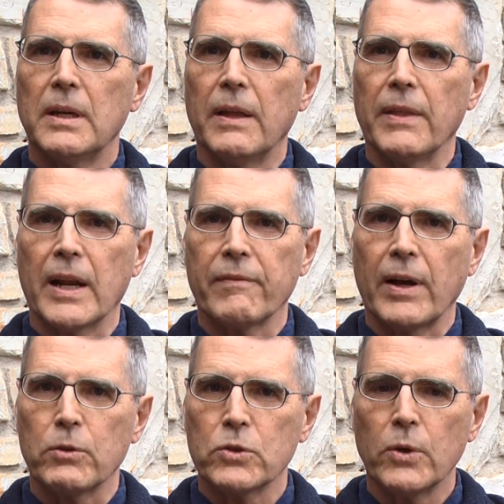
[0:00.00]
And that if I
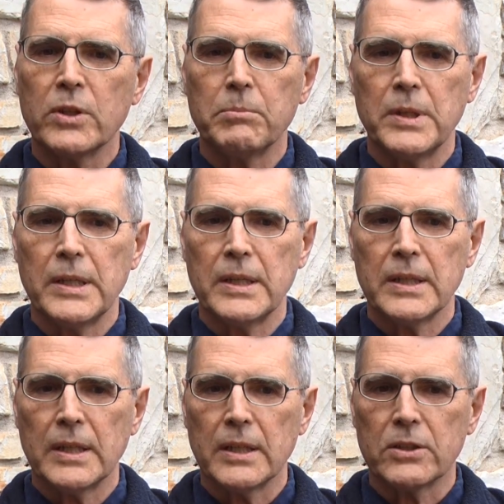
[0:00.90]
was going to be
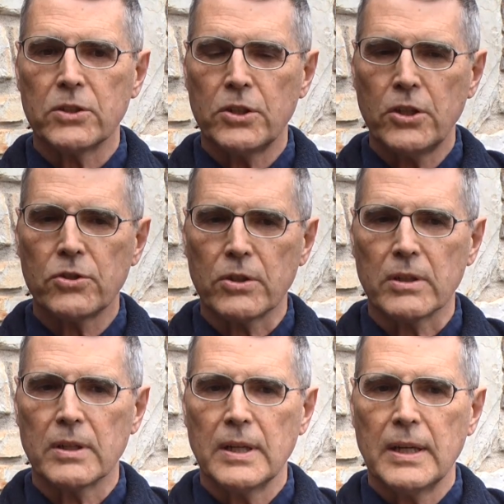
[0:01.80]
a teacher,